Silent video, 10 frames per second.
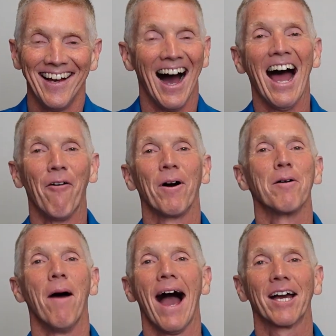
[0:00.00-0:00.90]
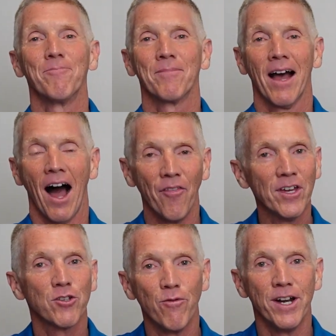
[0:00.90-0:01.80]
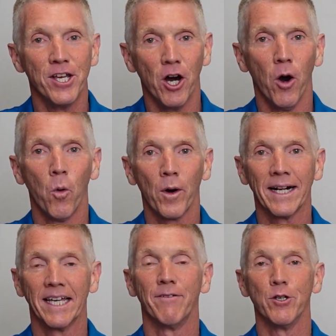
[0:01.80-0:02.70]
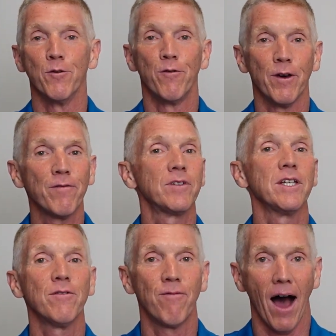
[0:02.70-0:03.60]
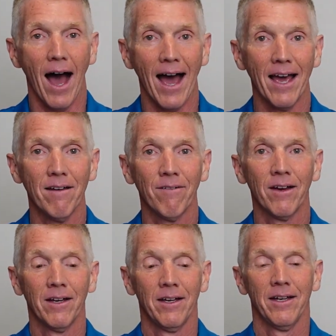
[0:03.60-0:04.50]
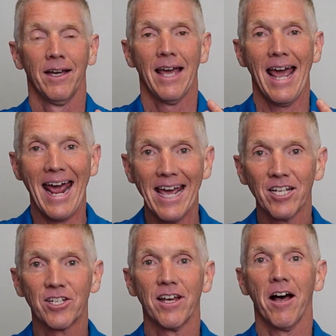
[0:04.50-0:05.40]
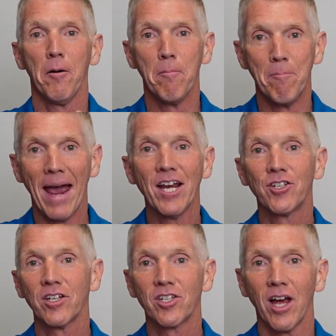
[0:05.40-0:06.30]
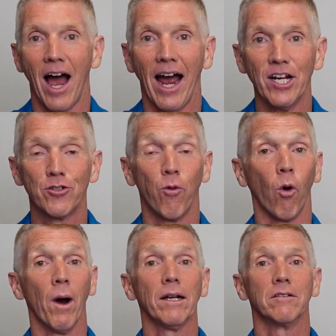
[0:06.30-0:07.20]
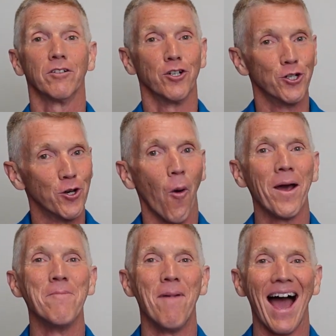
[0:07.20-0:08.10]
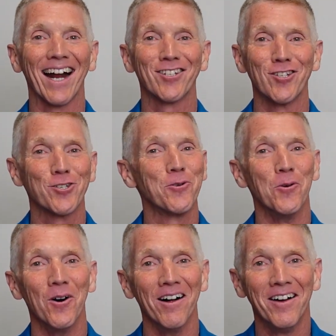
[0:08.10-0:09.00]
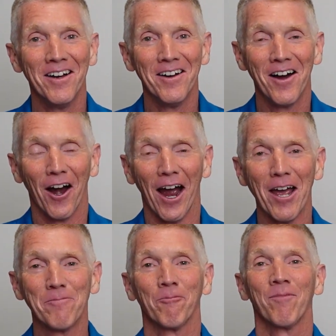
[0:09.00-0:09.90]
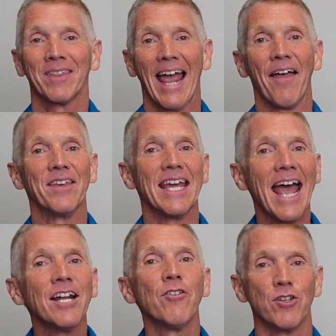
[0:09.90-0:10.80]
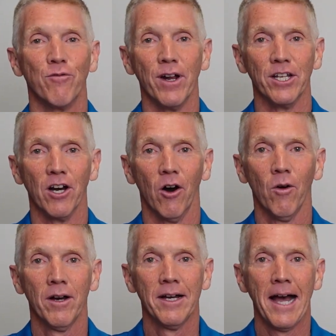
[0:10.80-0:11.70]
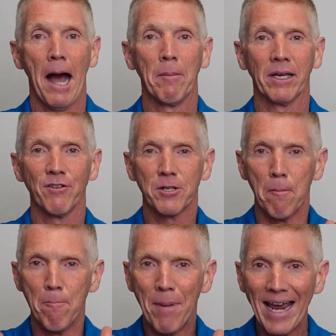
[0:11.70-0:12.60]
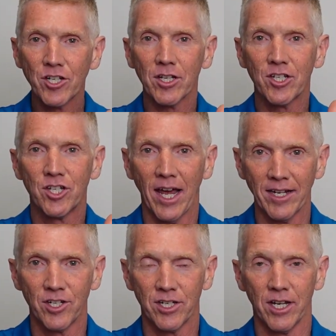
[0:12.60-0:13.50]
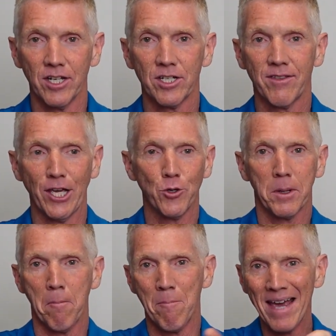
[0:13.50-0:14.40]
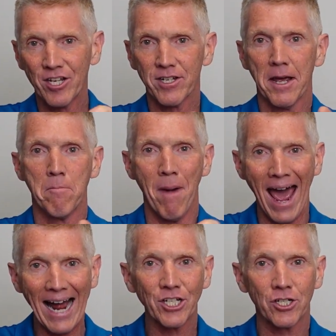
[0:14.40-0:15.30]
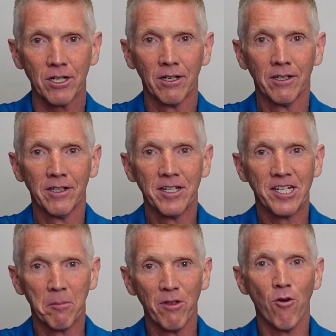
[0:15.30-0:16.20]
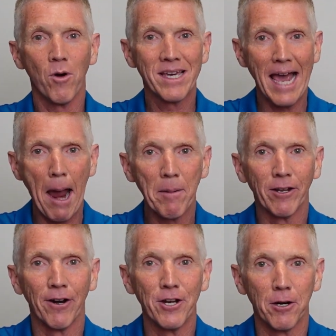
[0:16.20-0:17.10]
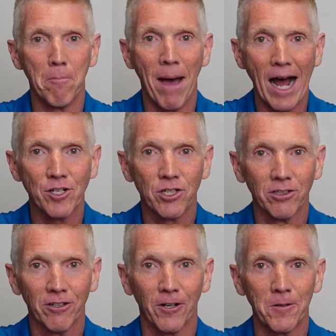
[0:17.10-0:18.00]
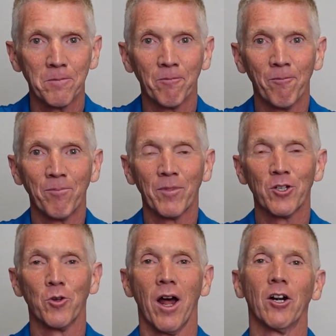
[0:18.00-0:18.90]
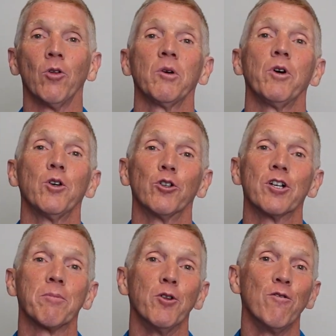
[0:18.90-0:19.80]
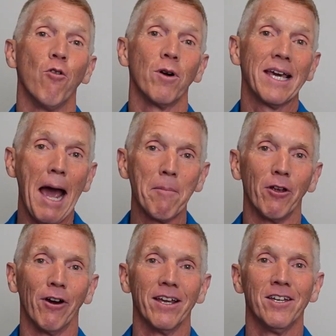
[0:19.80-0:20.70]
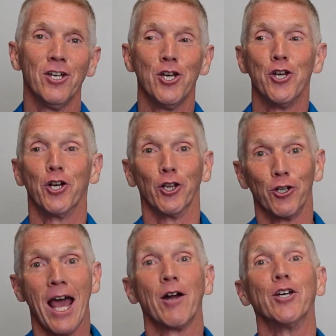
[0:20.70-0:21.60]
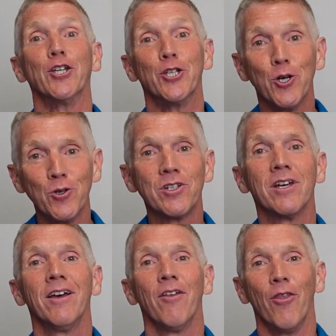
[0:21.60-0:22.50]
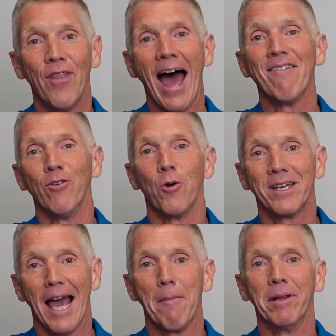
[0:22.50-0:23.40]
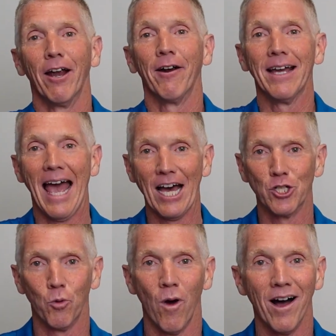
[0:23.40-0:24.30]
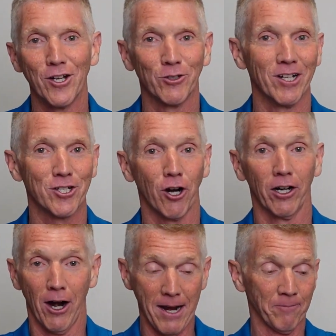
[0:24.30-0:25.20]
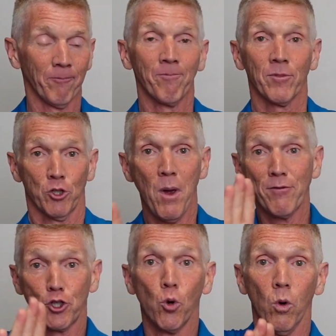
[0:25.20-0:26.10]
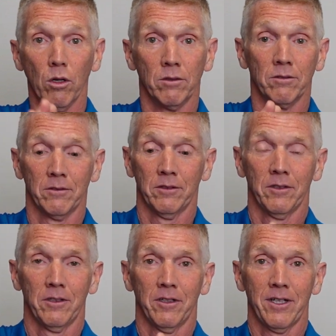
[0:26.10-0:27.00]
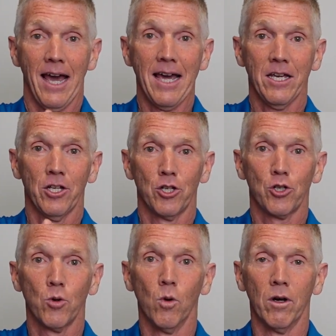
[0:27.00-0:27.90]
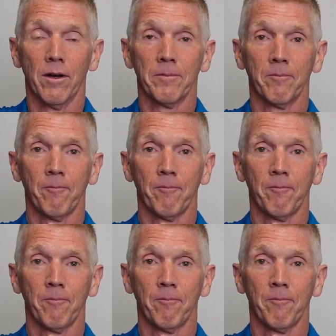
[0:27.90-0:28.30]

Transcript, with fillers: Hi, welcome back. On this video, we're gonna give you 55 ASL basic signs for what? Going back to school, all right? At the end of this video, I'm gonna give you some basic sentences that you can mix and match some of the vocabulary you're about to learn. So not only will you learn some new vocabulary, you're gonna learn how to use that vocabulary as well. So let's start, all right? So we have school, okay? School.